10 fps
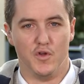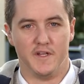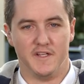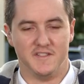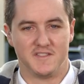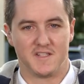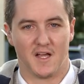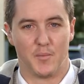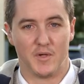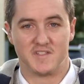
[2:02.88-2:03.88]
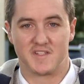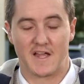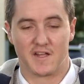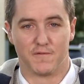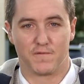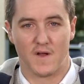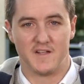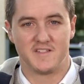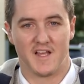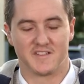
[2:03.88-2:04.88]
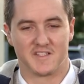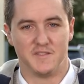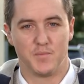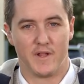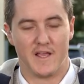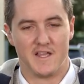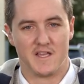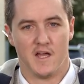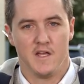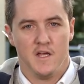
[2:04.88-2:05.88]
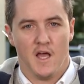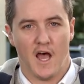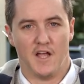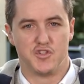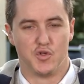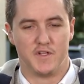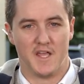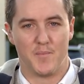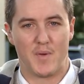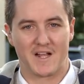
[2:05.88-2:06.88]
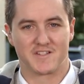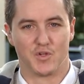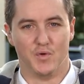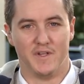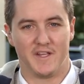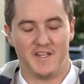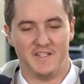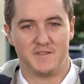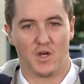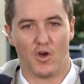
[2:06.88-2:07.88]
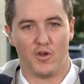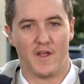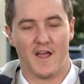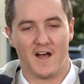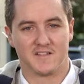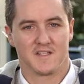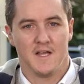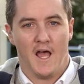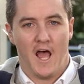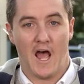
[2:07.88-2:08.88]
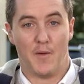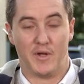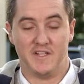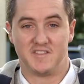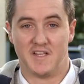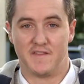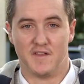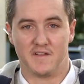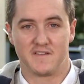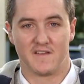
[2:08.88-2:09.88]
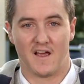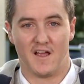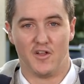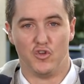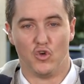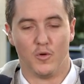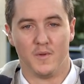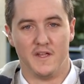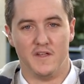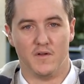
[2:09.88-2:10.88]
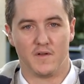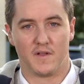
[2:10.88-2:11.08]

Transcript: is been staying at a friend's house. He's pretty eager to get back to his own house, but he said that normally